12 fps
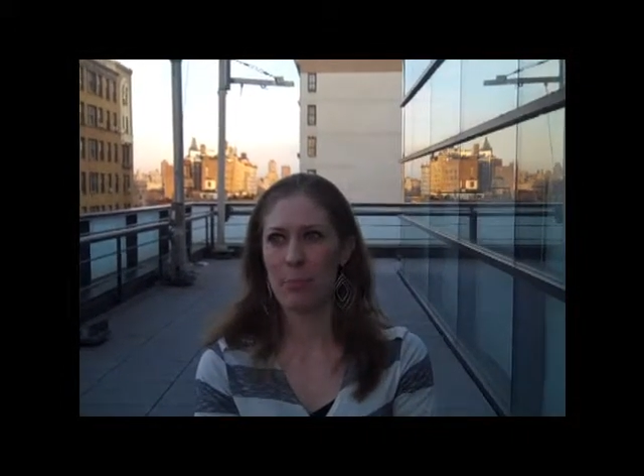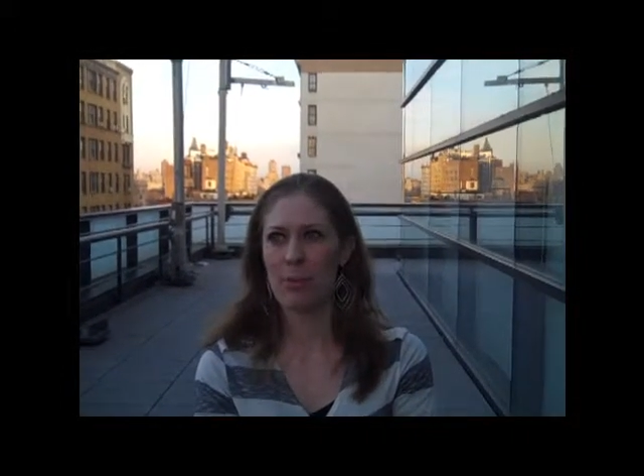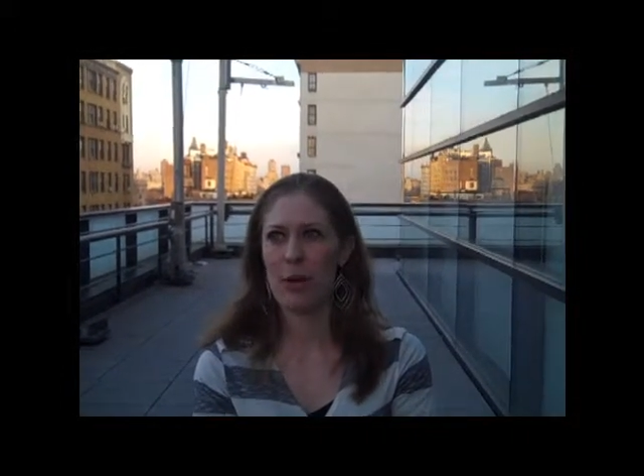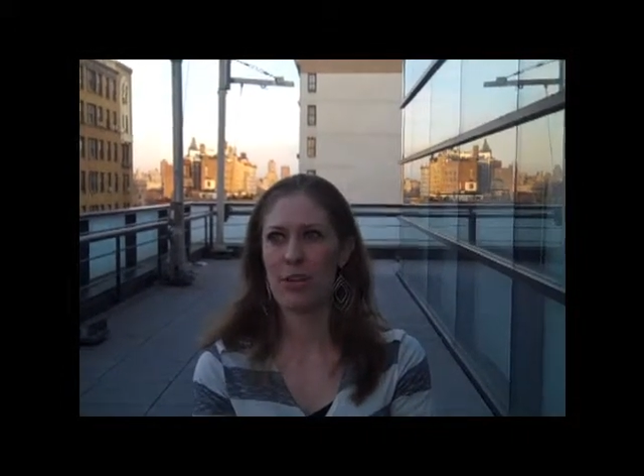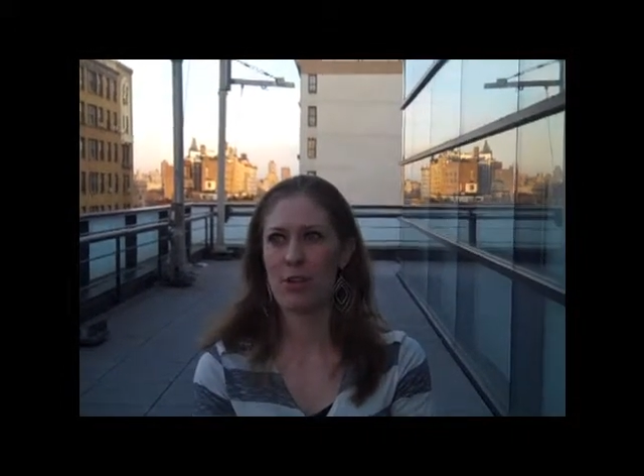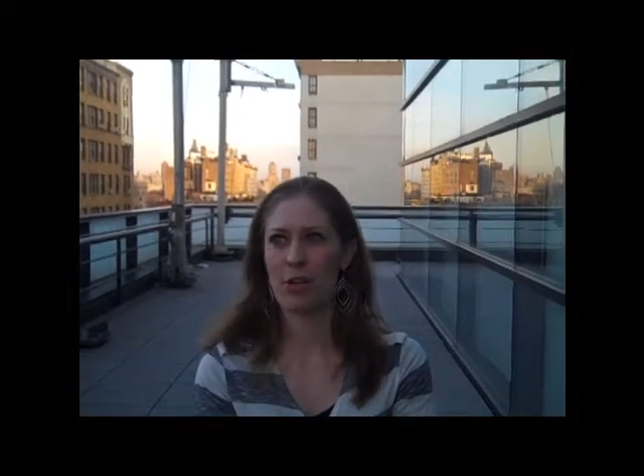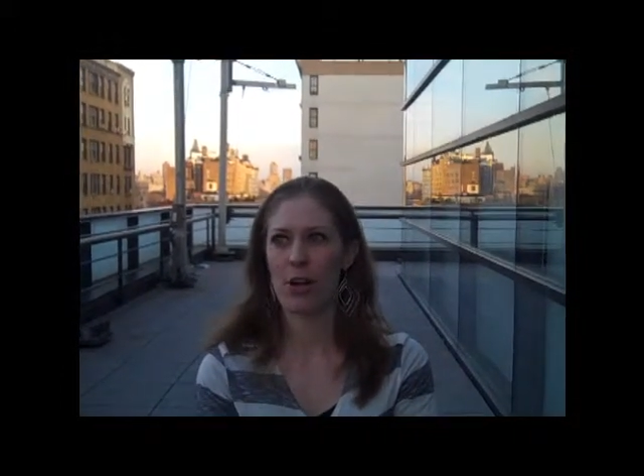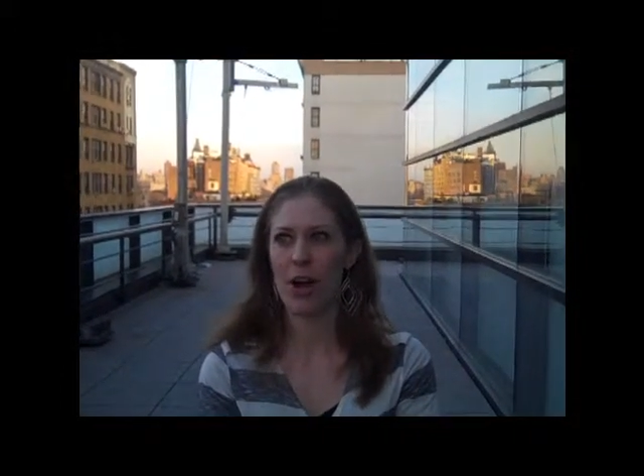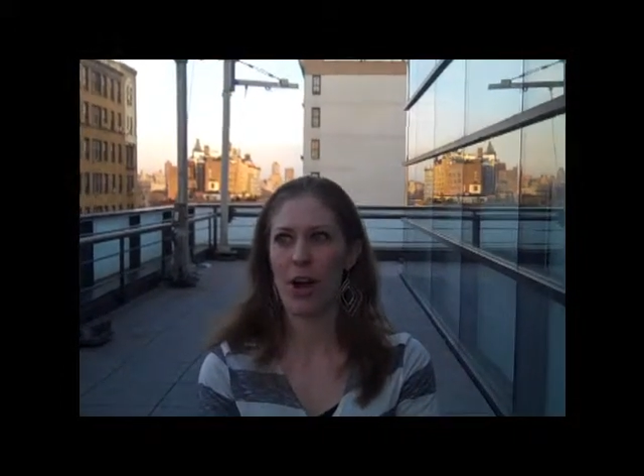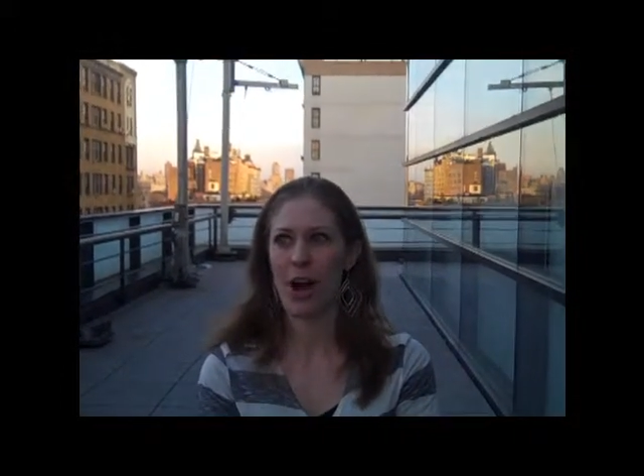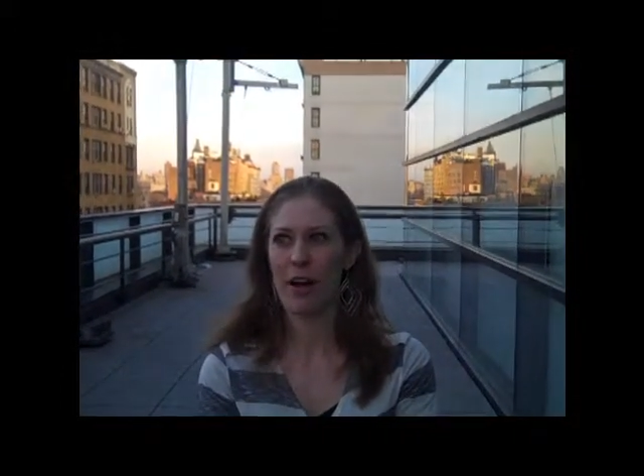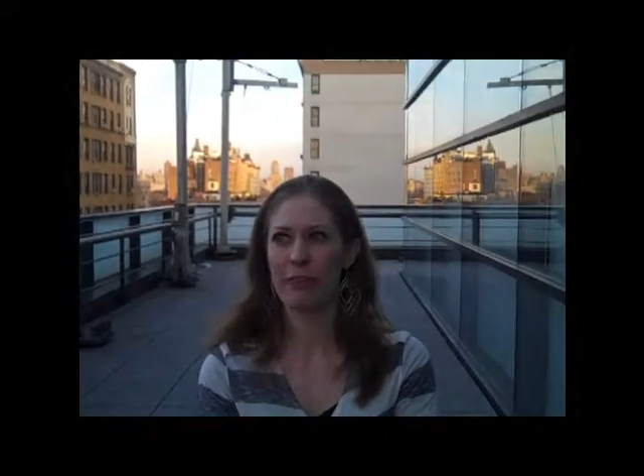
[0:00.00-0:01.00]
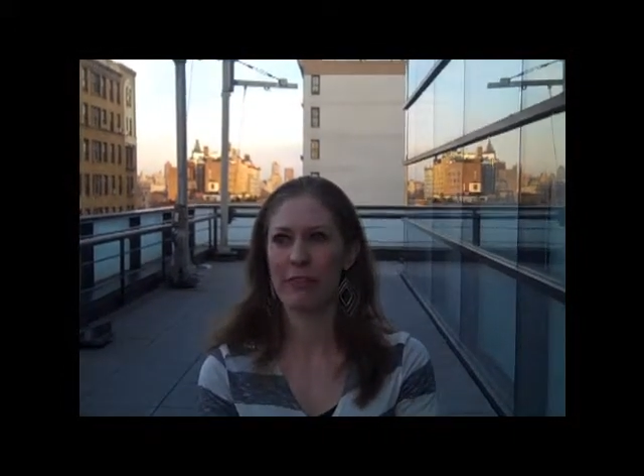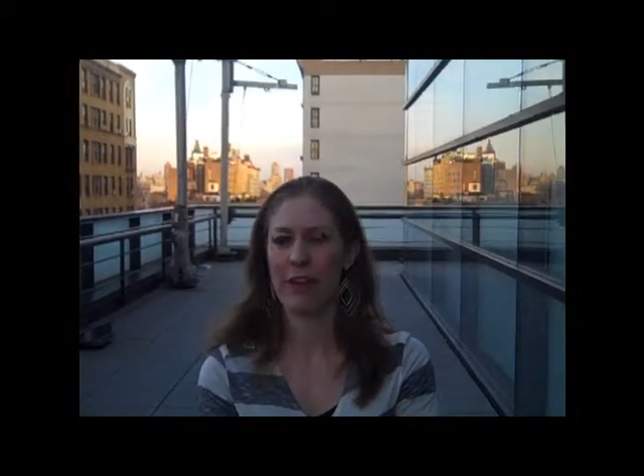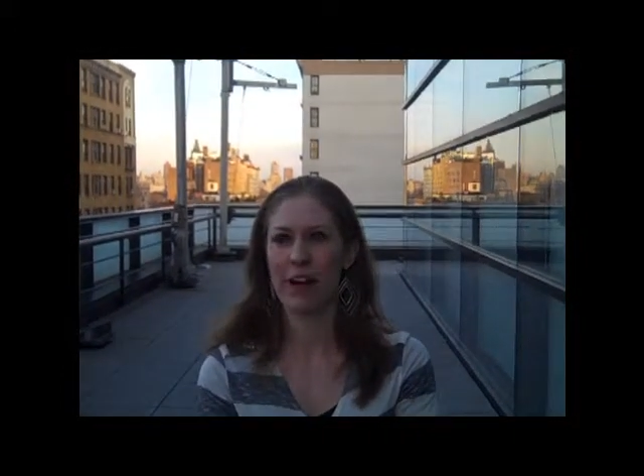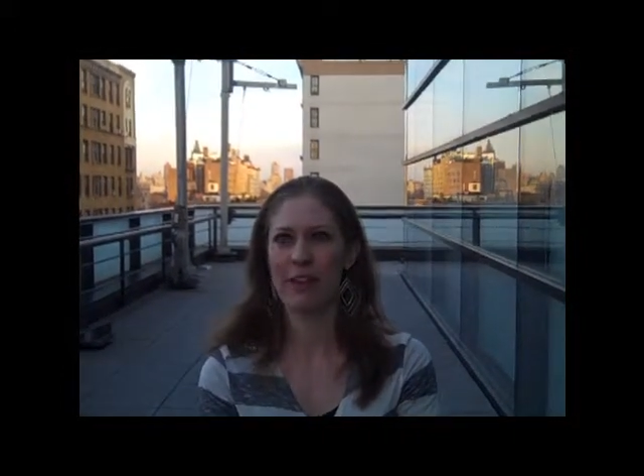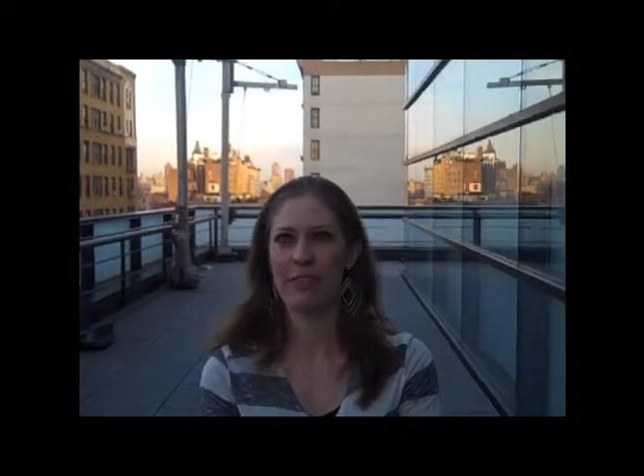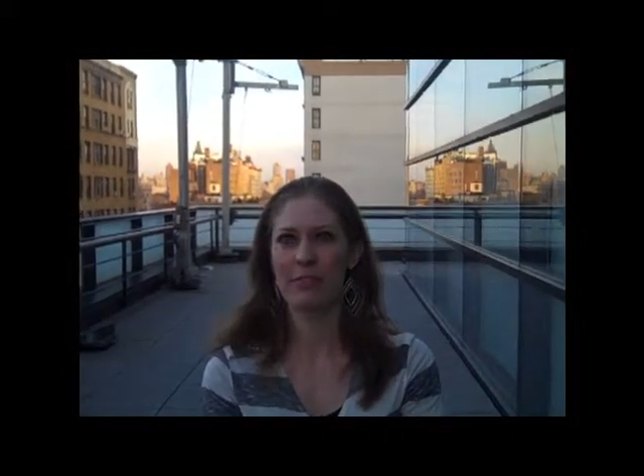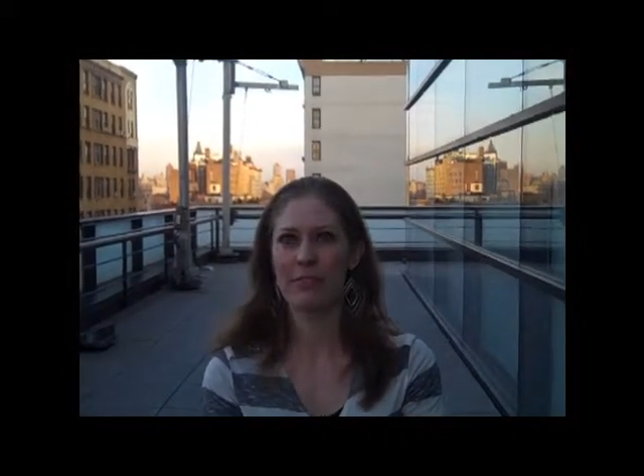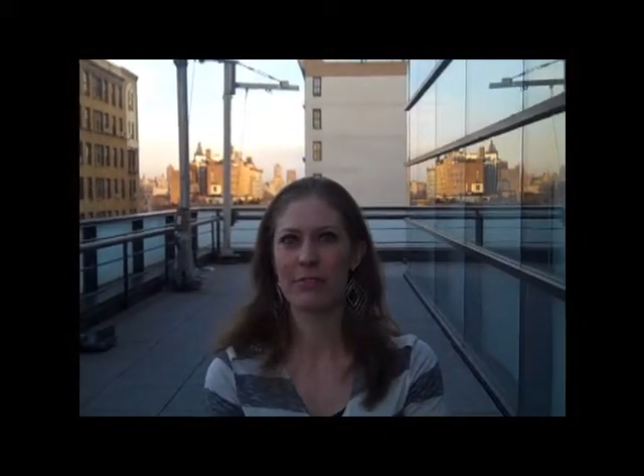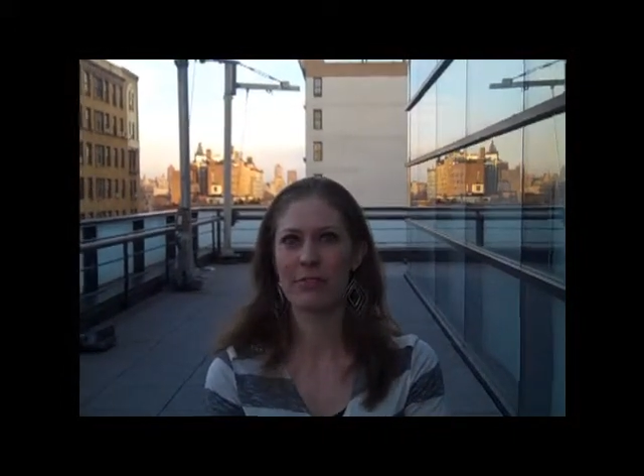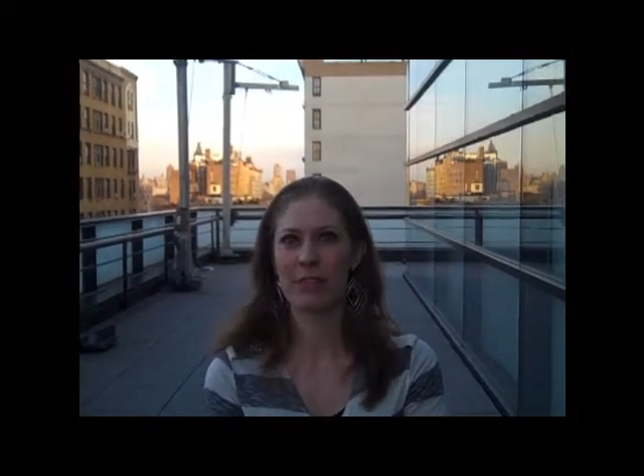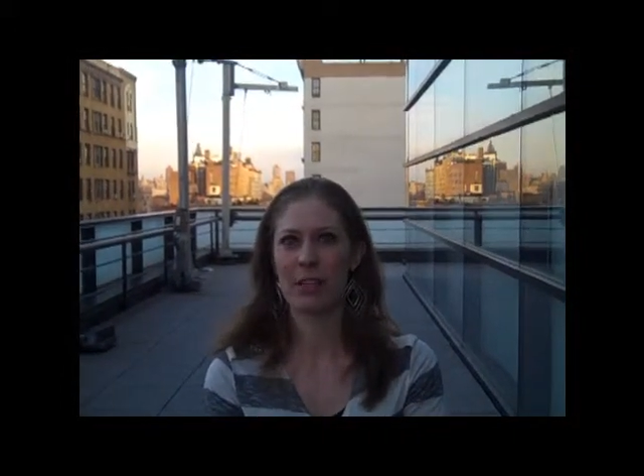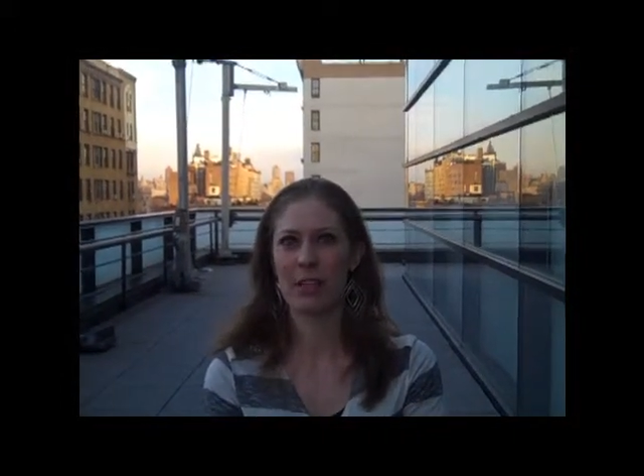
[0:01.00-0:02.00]
pressure off
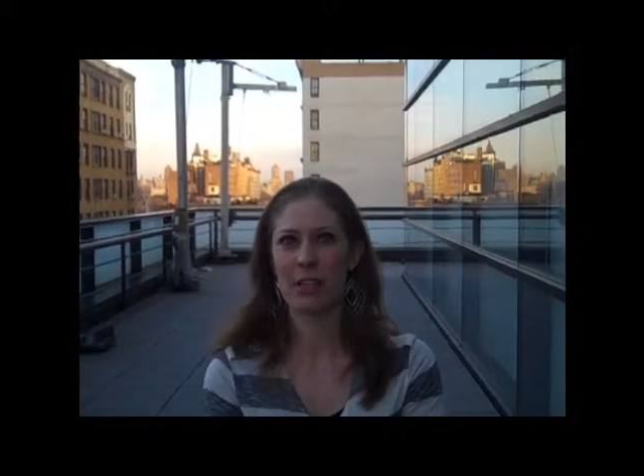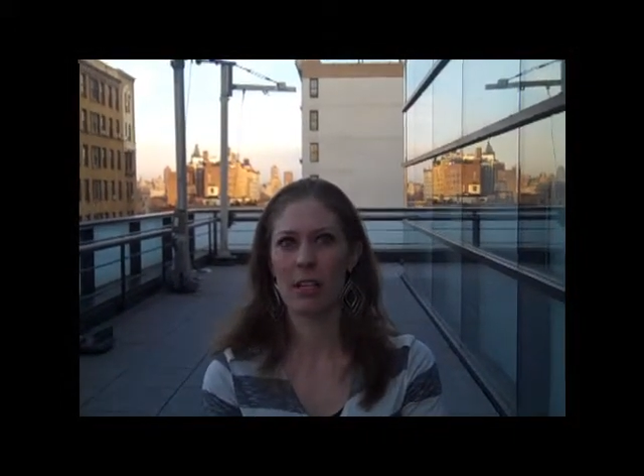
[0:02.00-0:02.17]
of